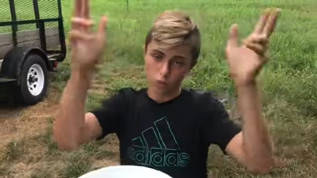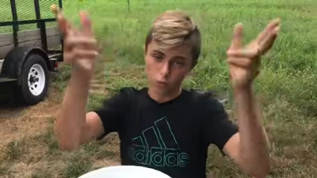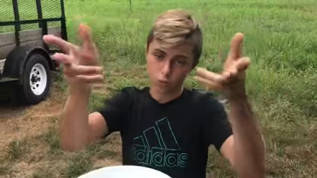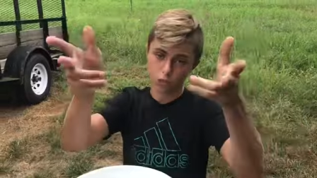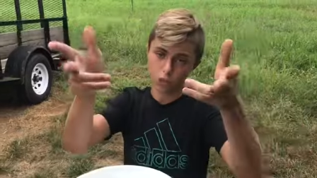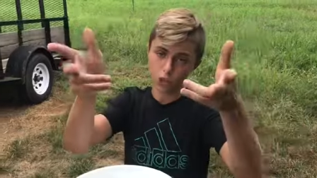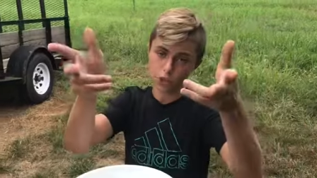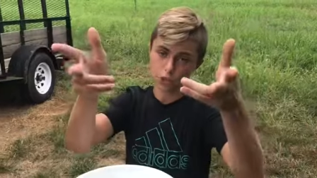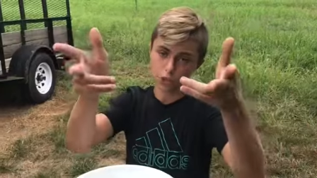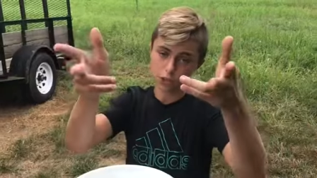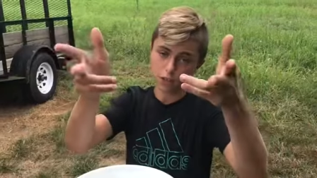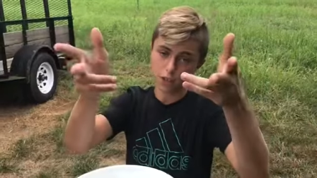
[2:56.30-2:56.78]

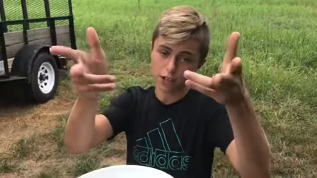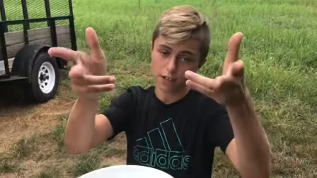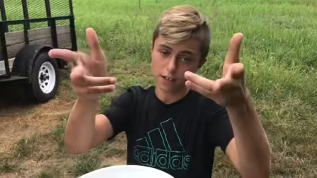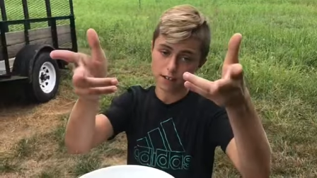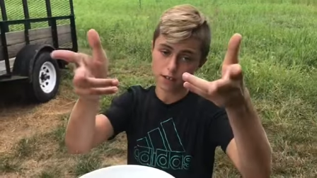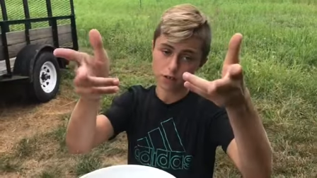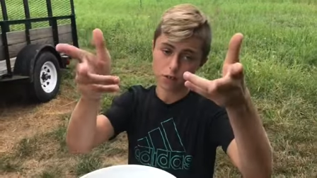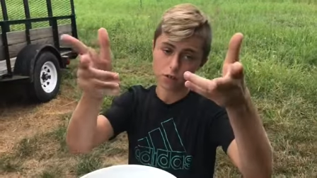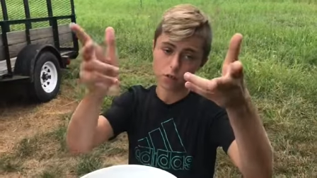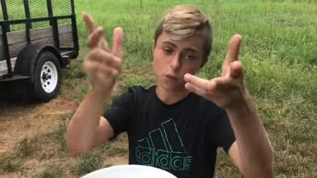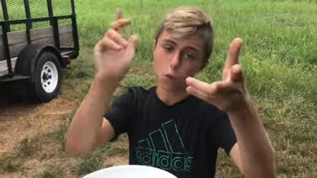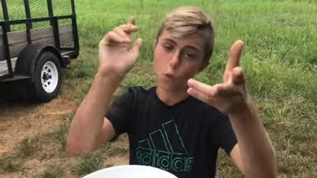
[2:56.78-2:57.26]
we'll show you
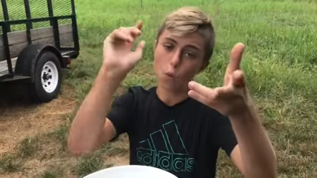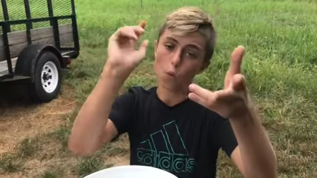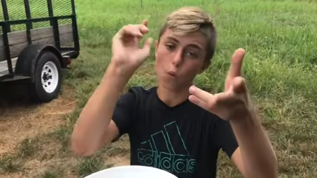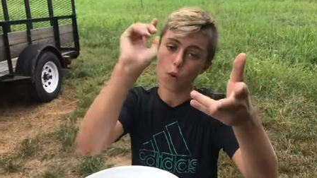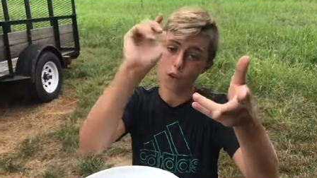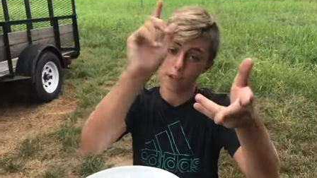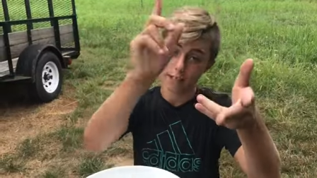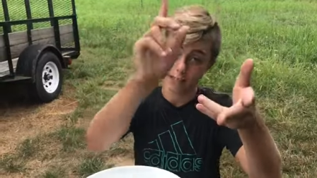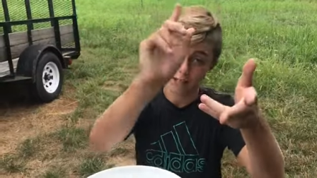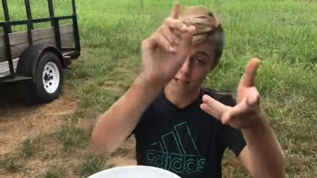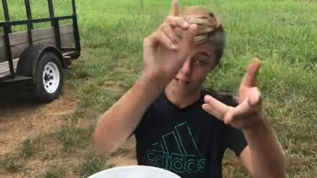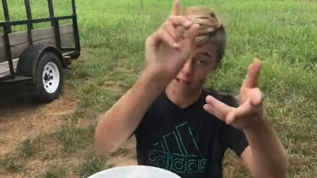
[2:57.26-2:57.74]
down
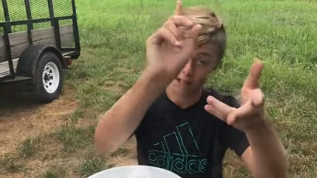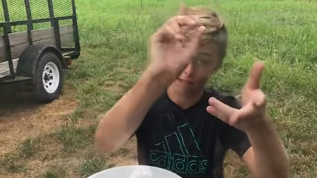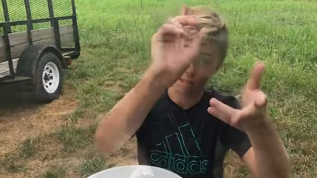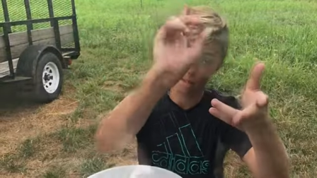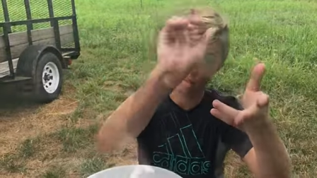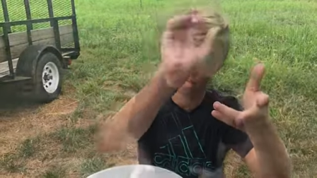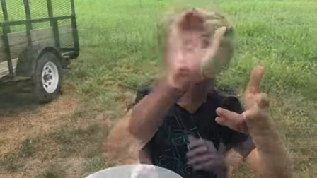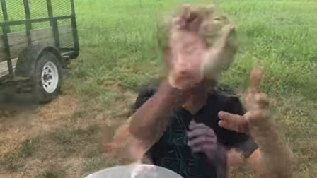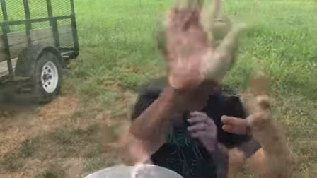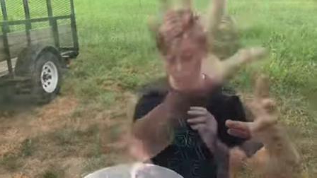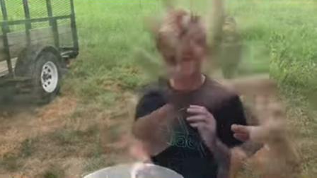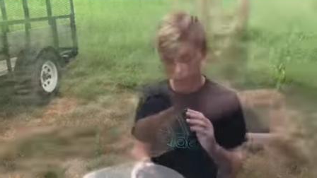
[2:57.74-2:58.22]
right now.
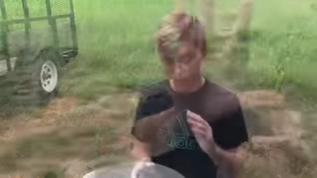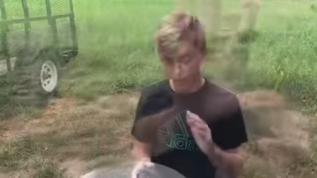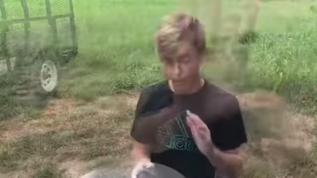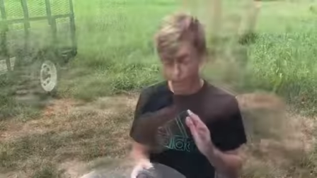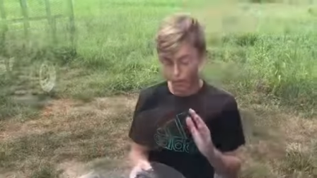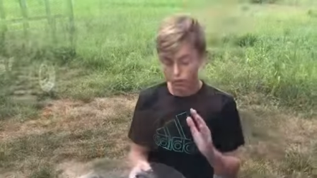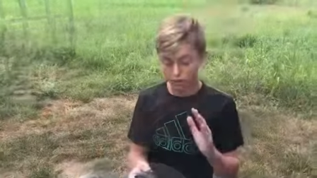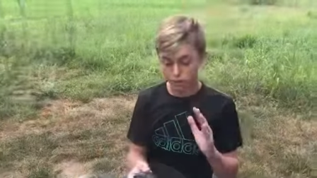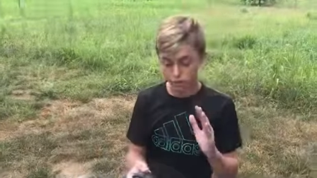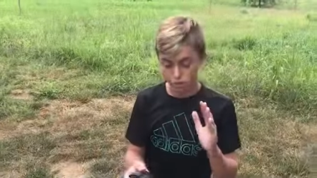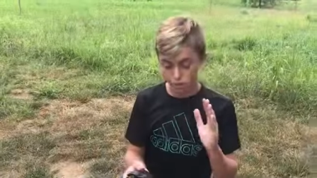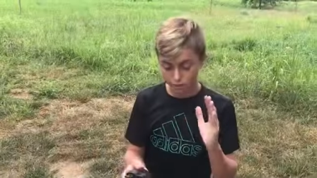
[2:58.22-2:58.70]
Alright
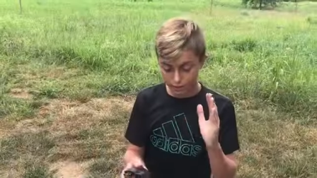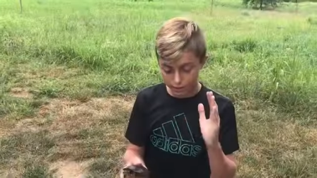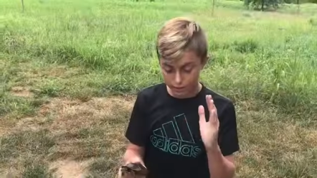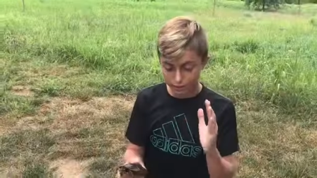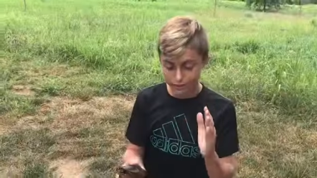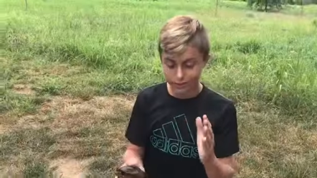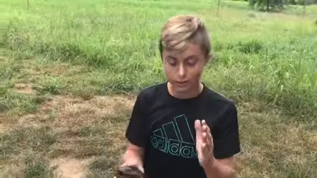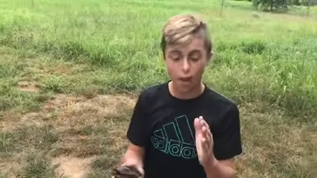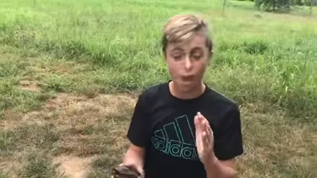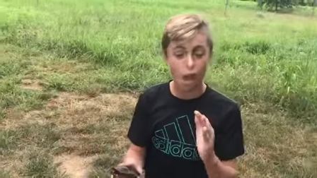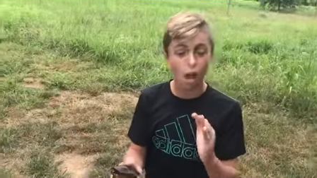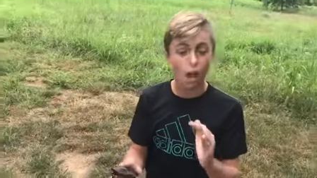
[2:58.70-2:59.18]
guys, so this
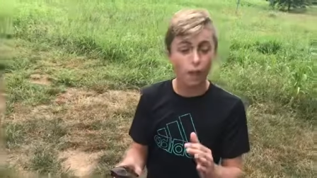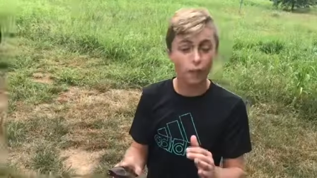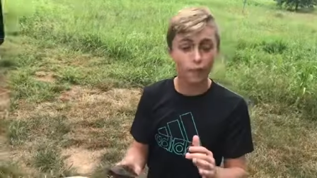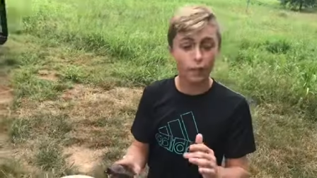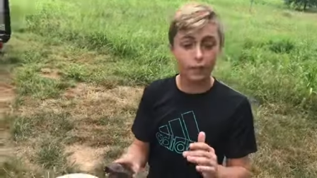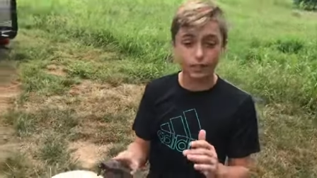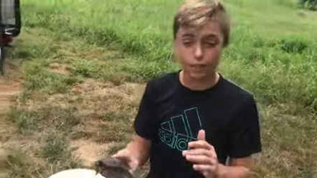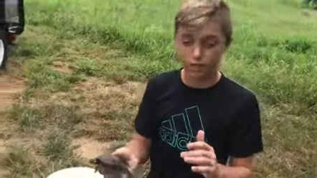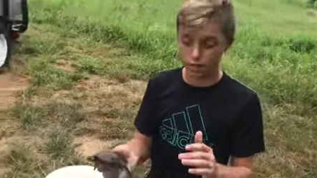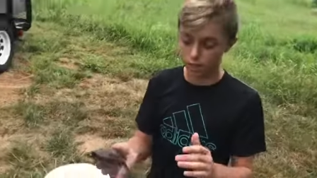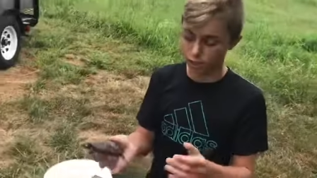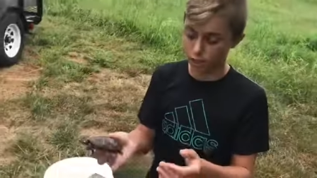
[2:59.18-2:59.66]
is
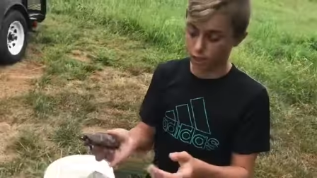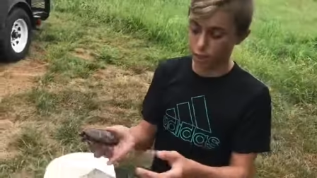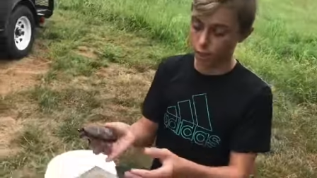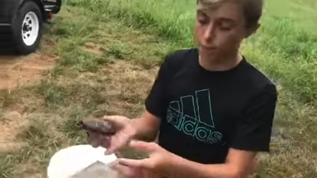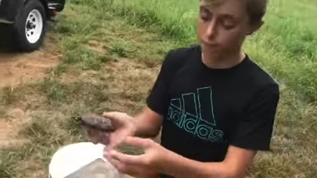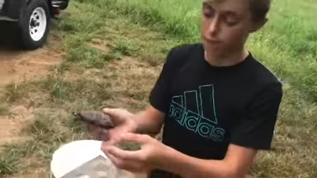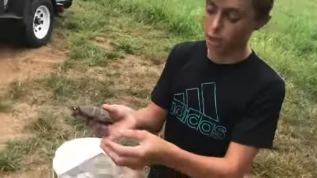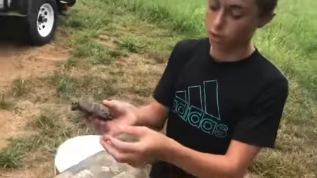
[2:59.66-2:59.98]
obviously a